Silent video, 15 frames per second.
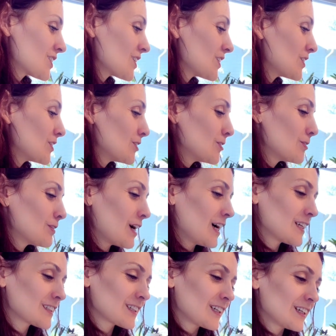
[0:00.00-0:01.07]
So
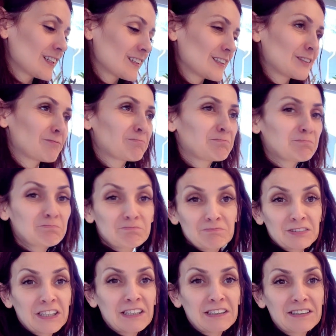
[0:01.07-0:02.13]
as I
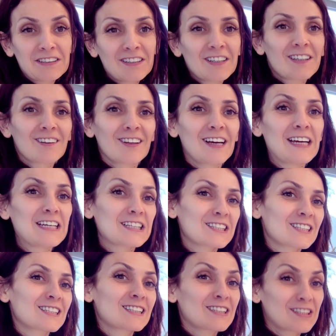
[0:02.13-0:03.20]
said, it
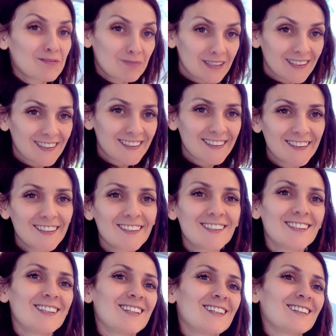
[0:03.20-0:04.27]
likes
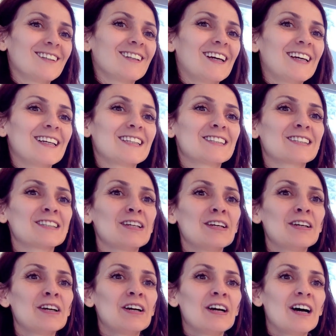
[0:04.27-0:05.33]
stability, it likes
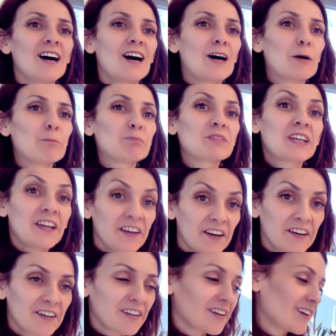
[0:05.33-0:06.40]

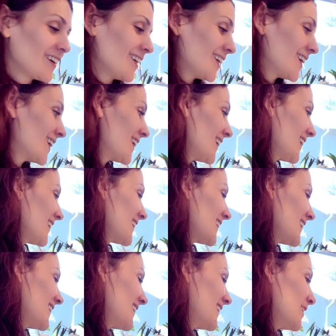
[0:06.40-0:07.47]
care,
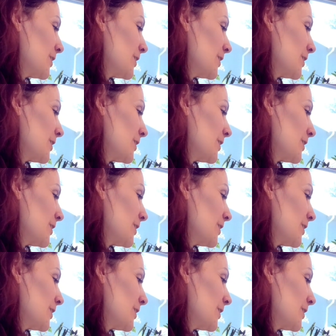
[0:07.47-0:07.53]
and